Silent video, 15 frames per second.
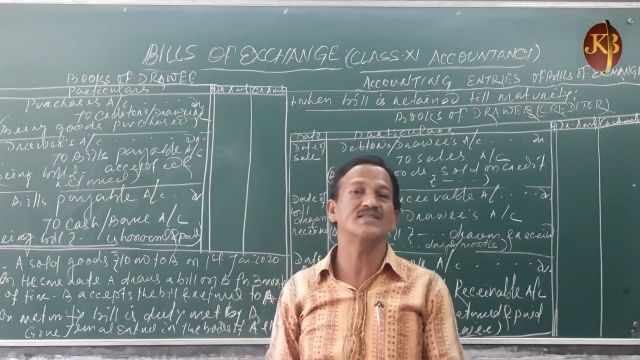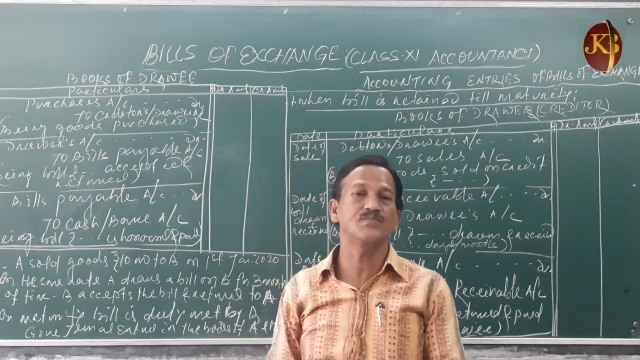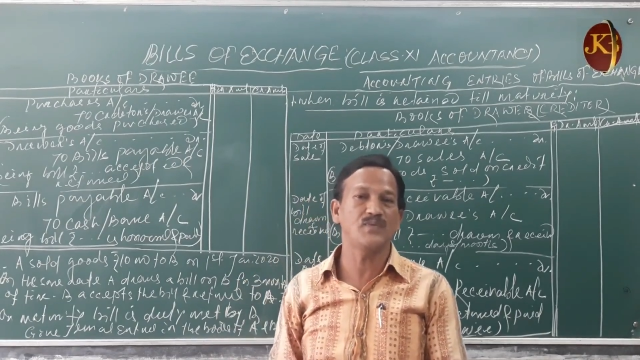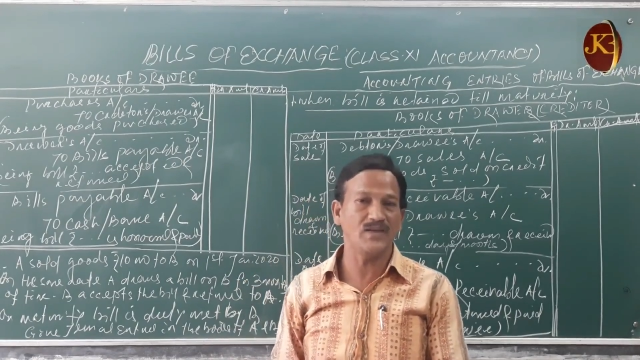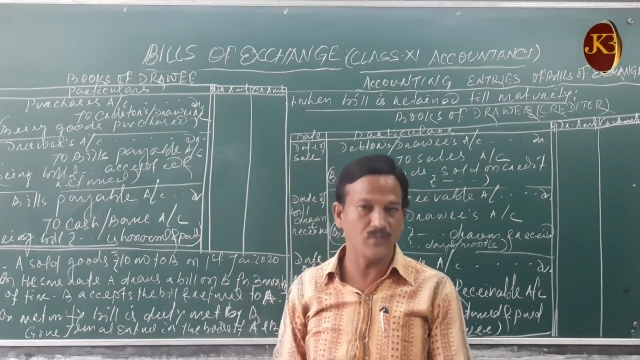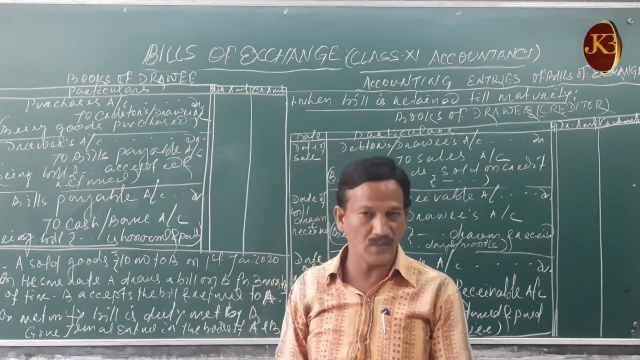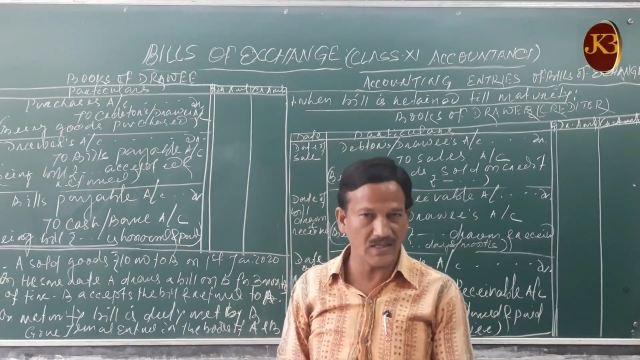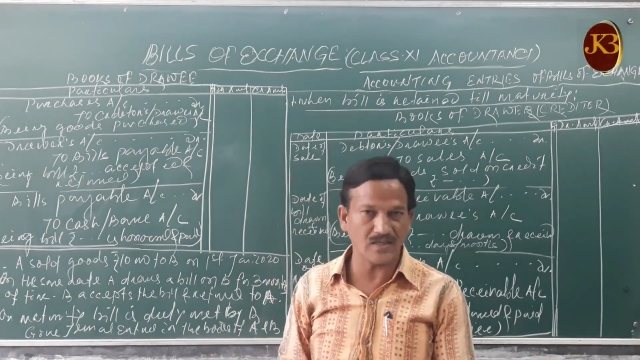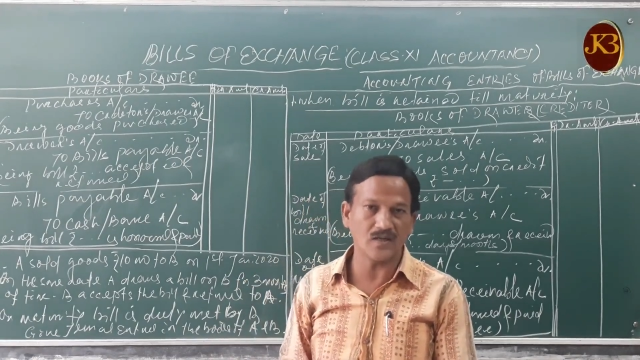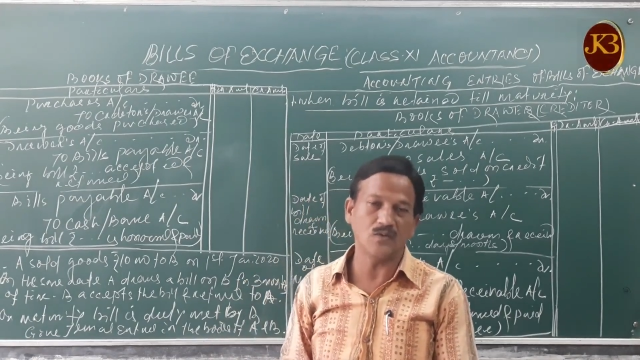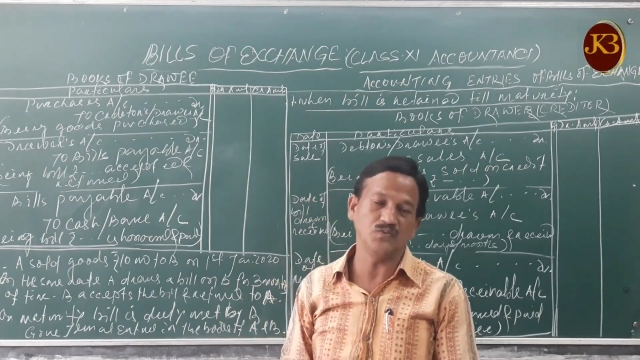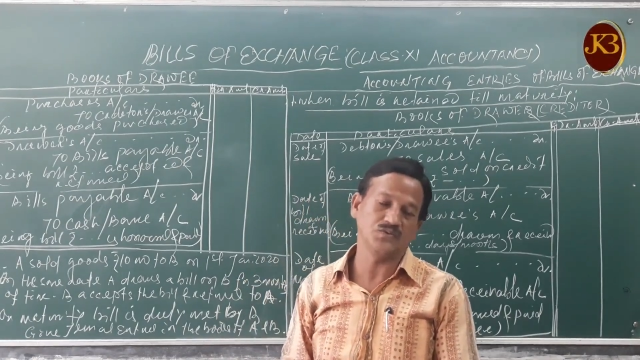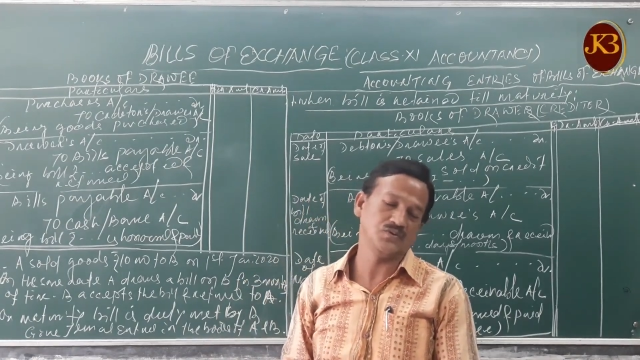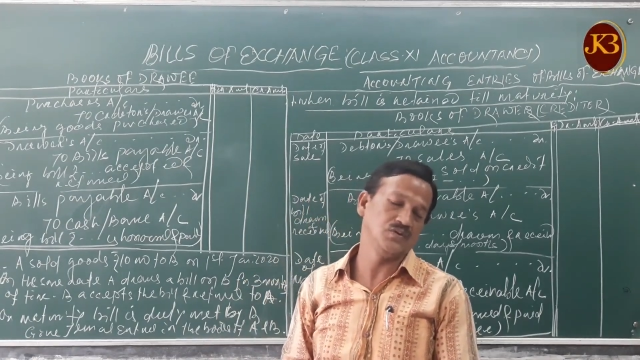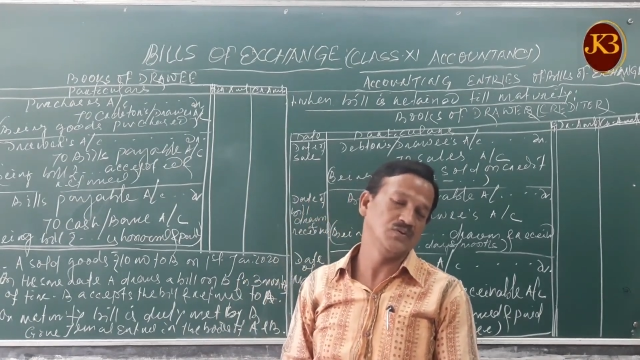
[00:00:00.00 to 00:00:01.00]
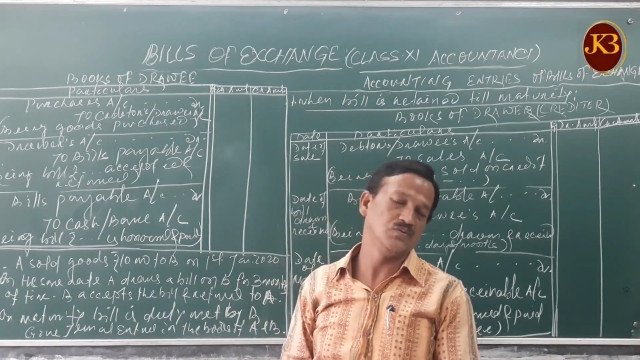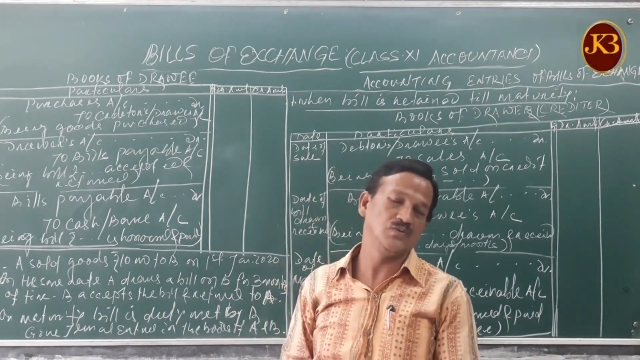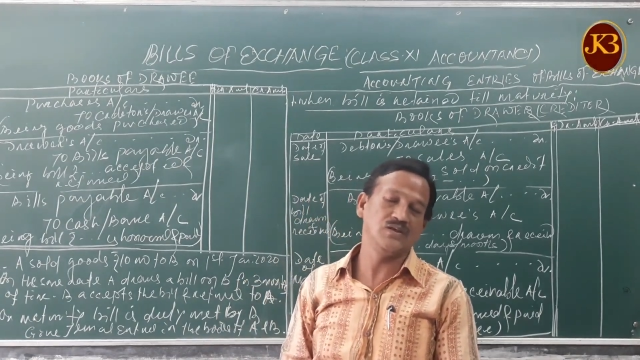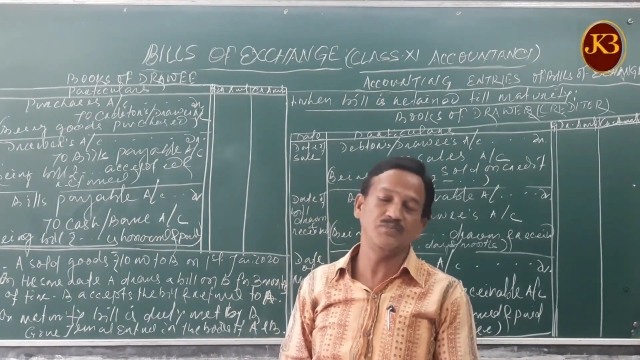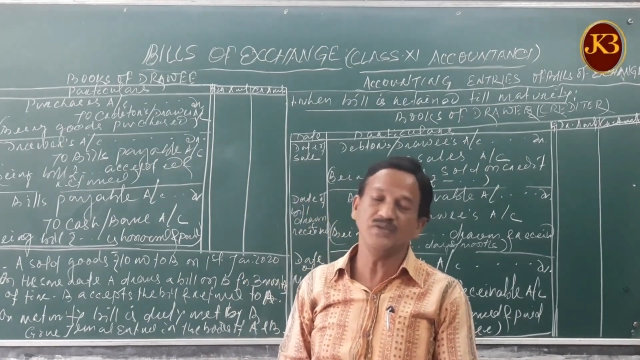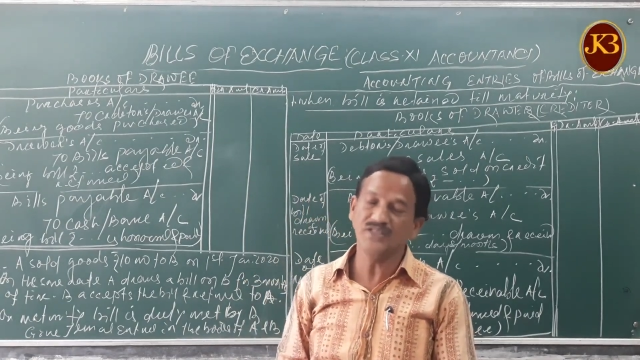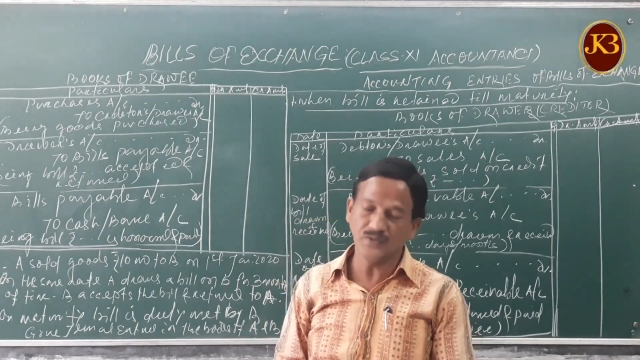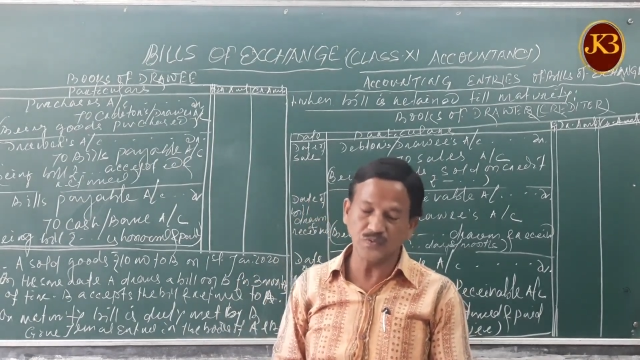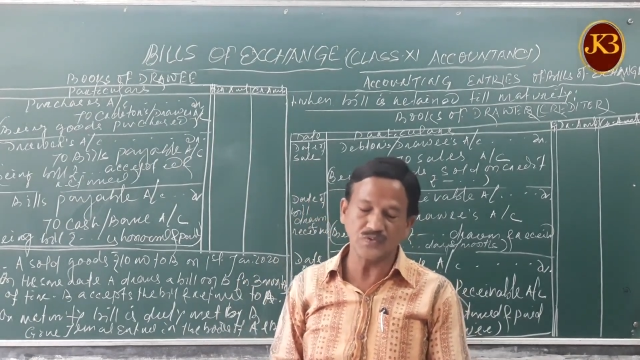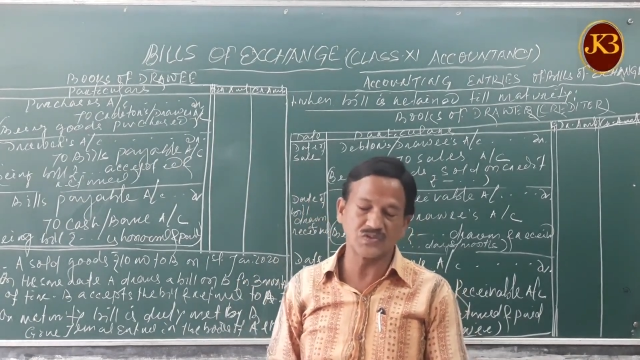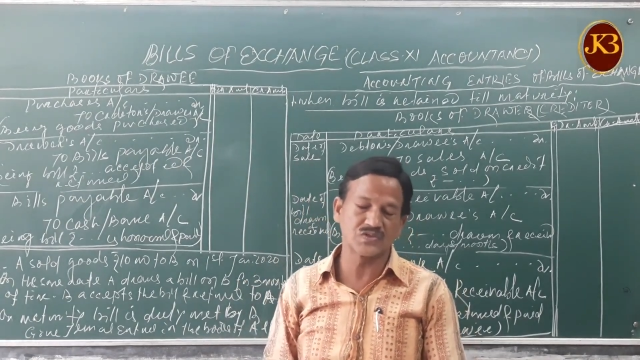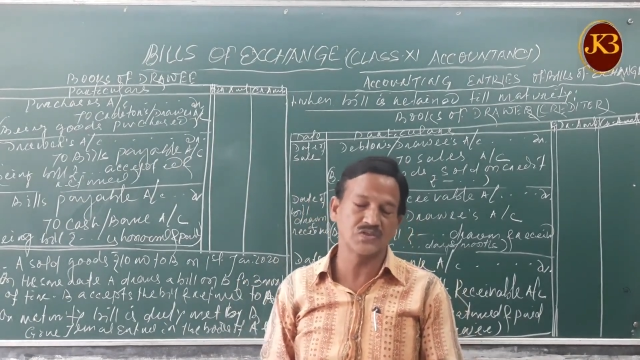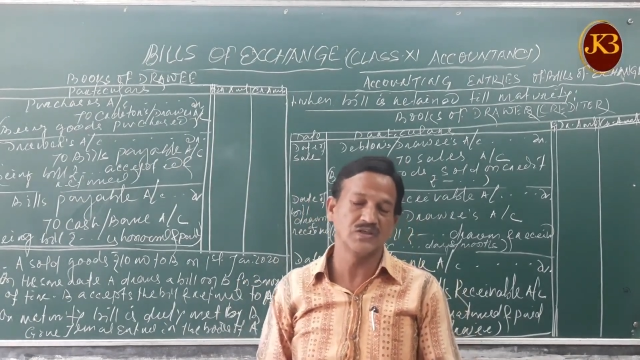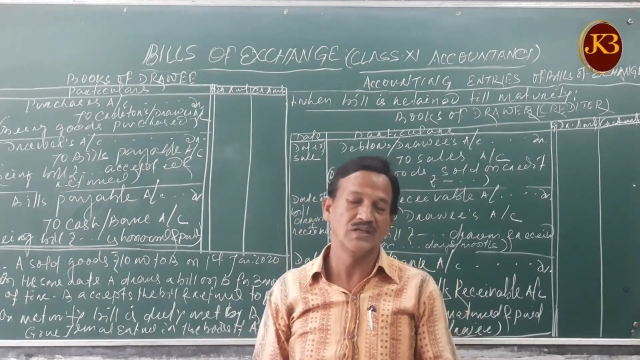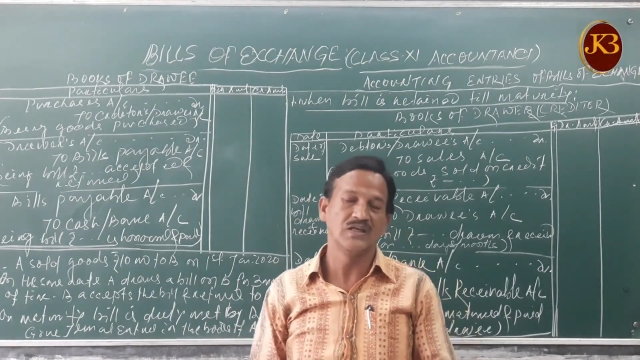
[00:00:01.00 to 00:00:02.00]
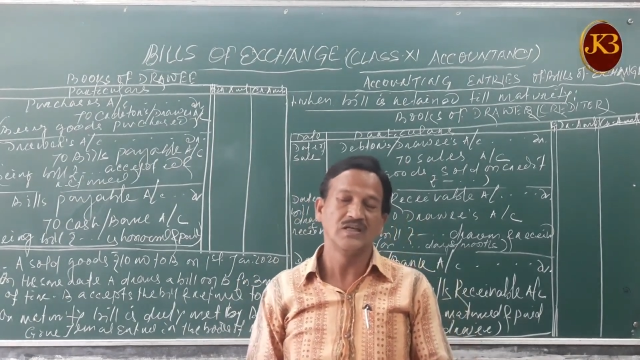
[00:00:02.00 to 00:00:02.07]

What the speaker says: payable account will be used.